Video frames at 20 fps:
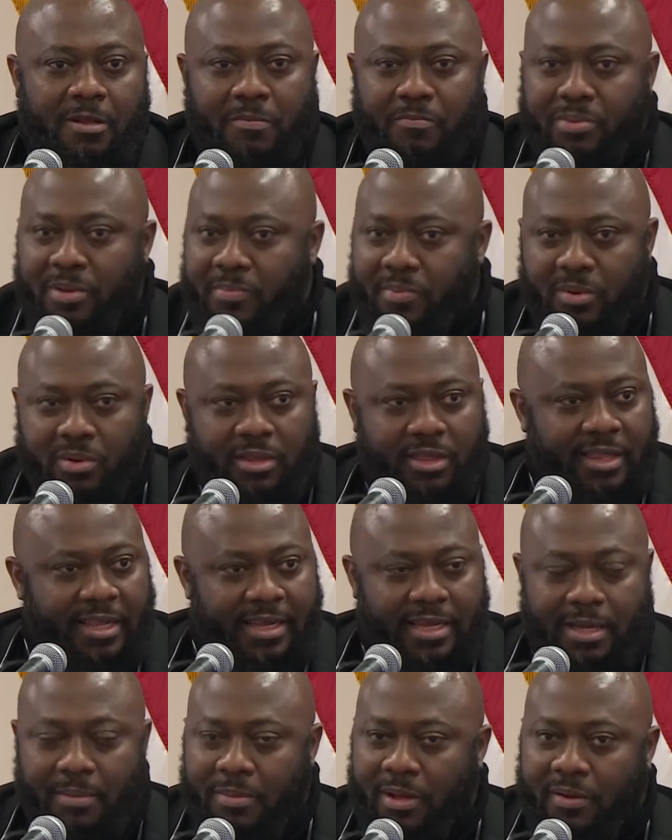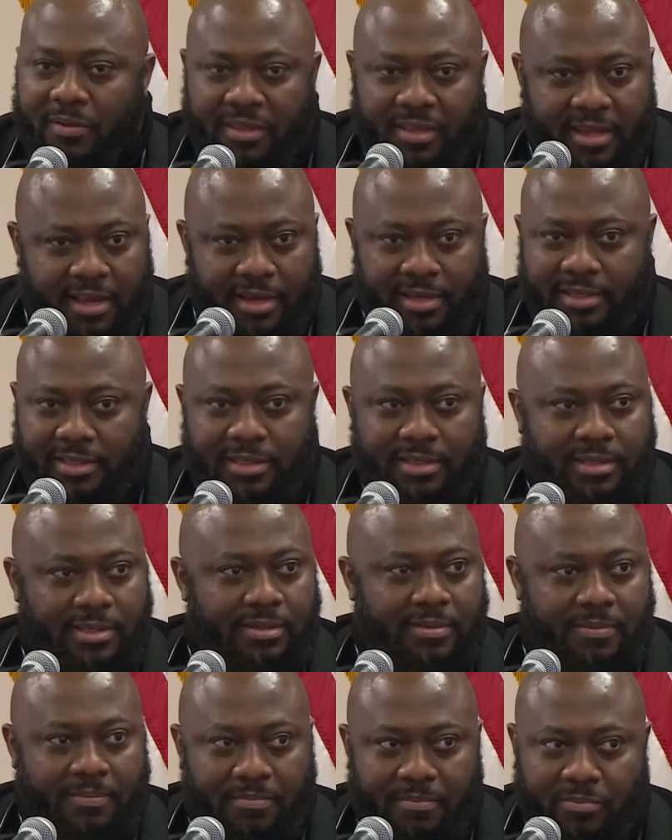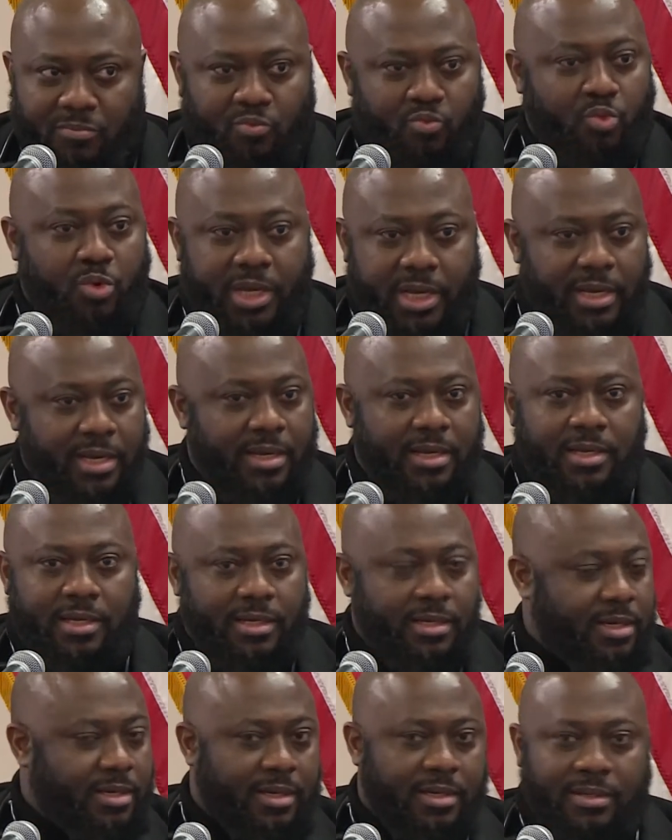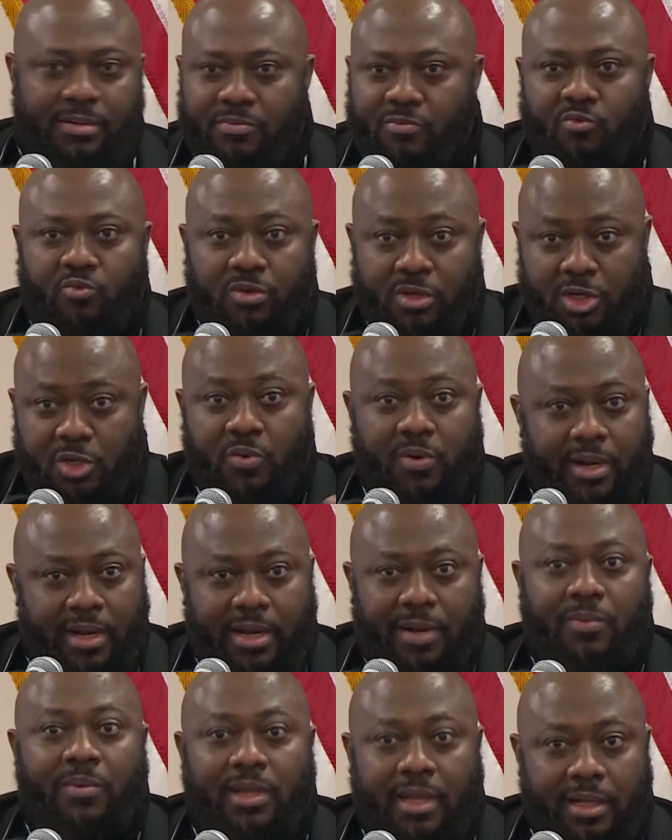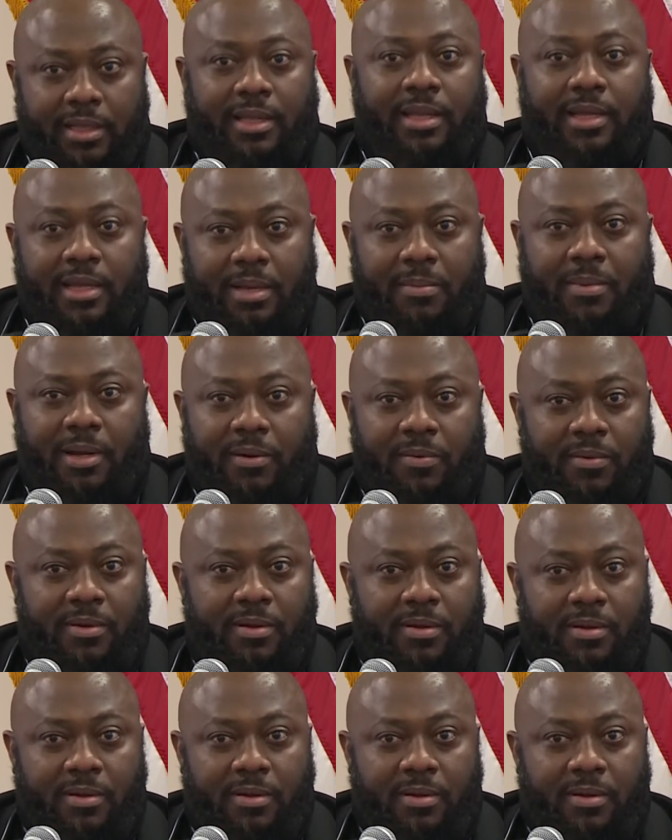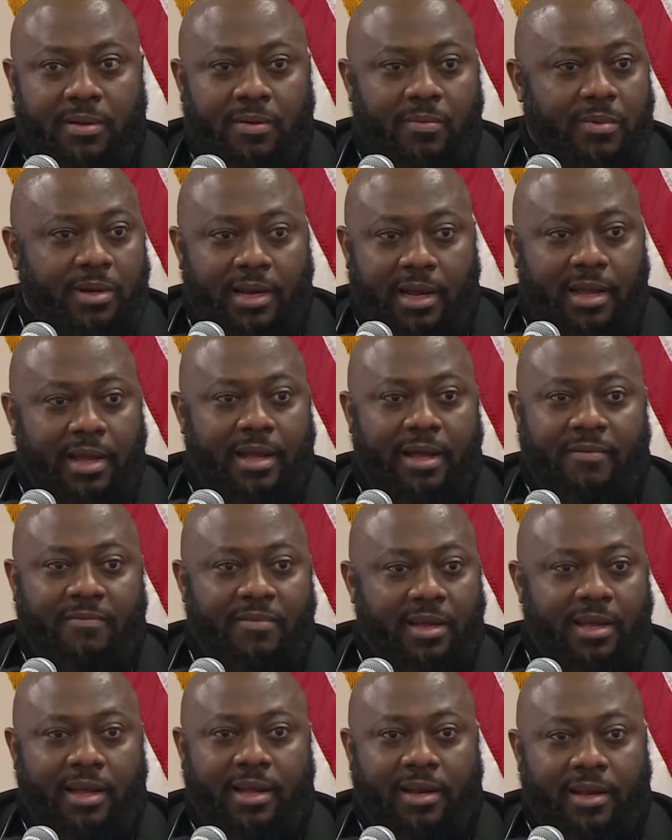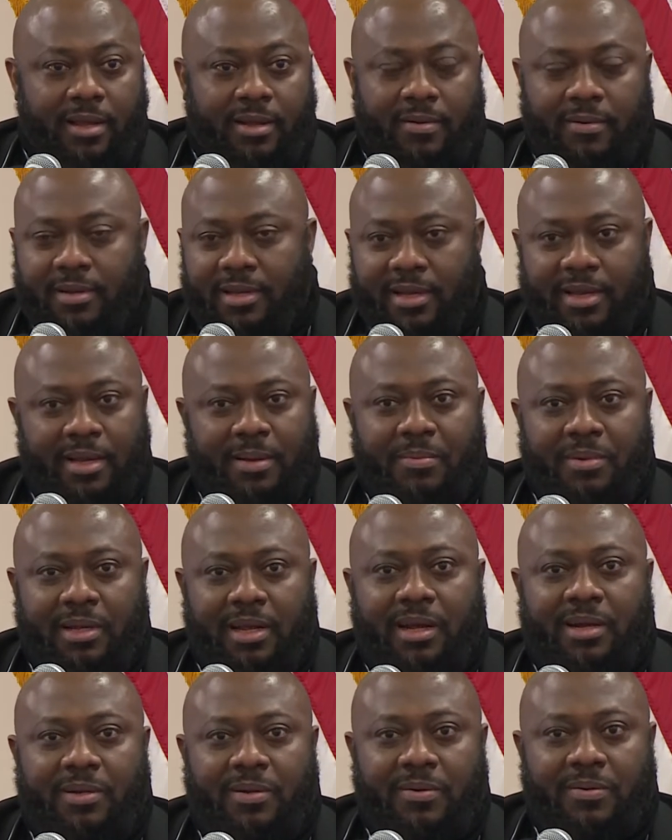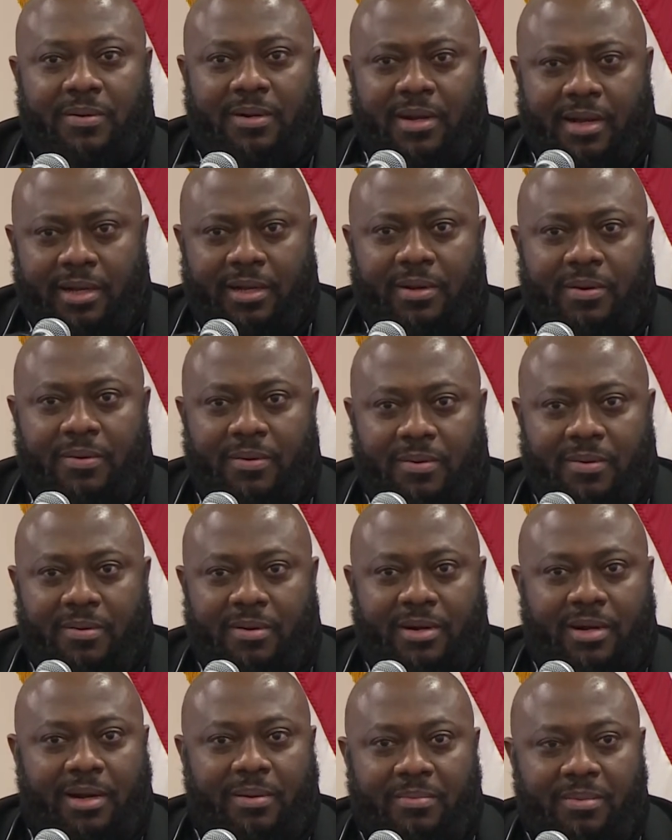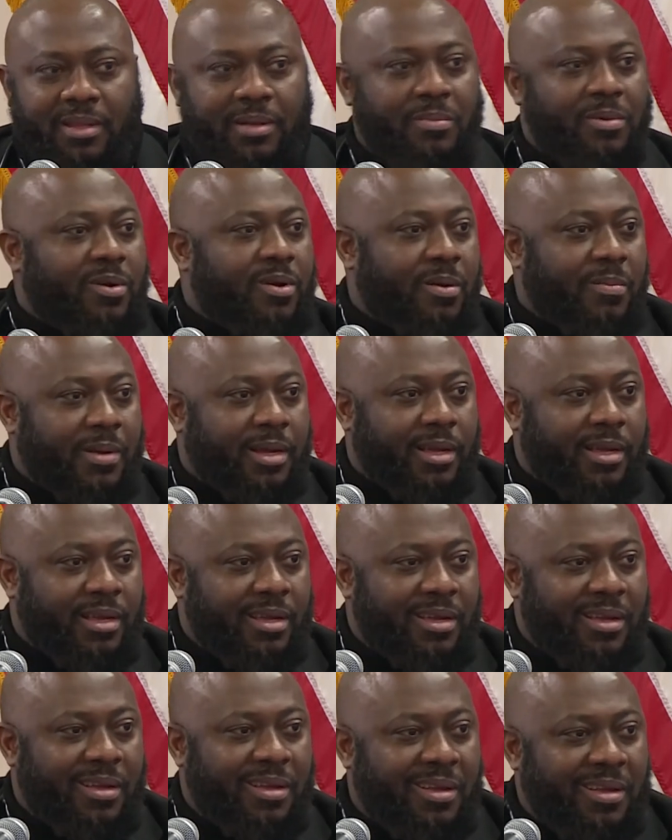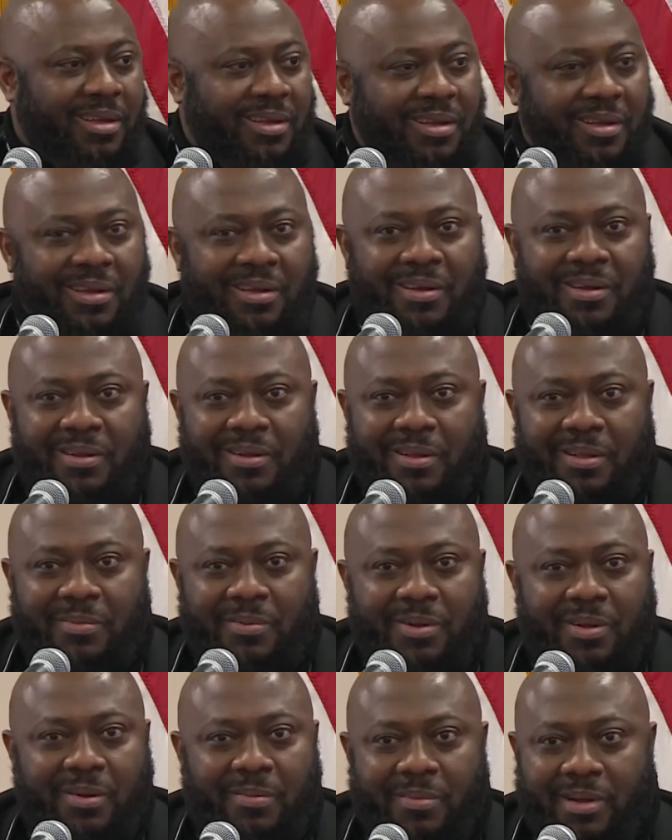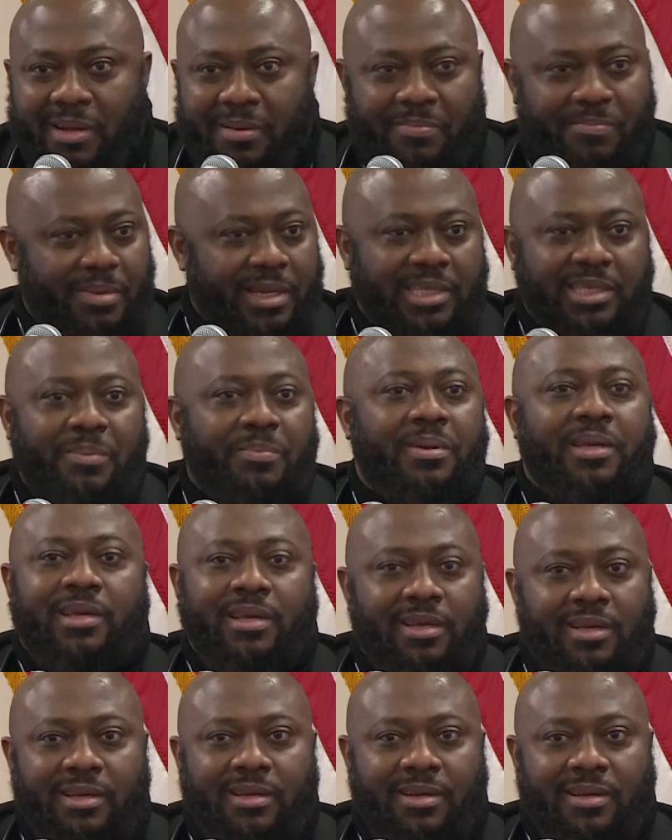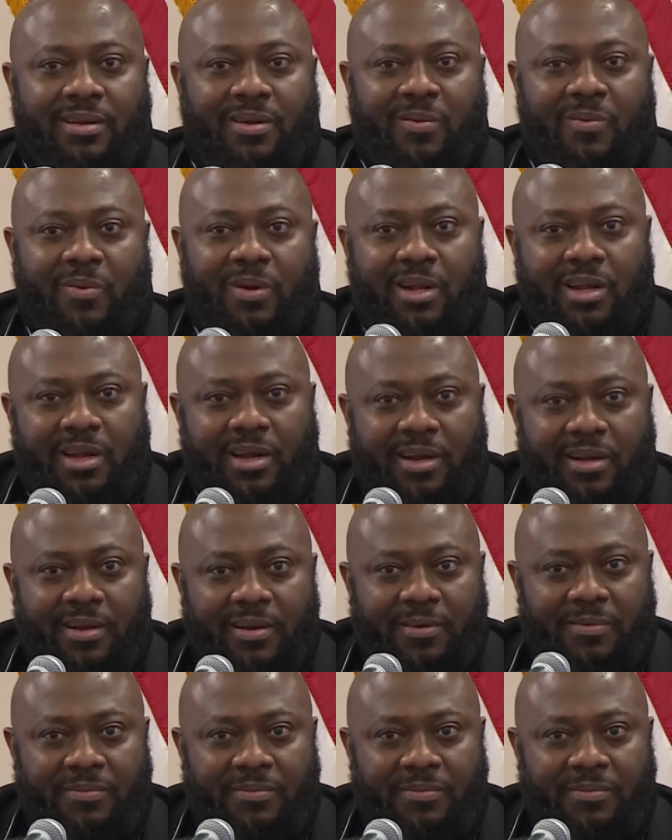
People think about things you and I would not think about. When I have a headache, okay, yeah, I'm a doctor. I know. Oh crap, let me call my PCP or whatnot.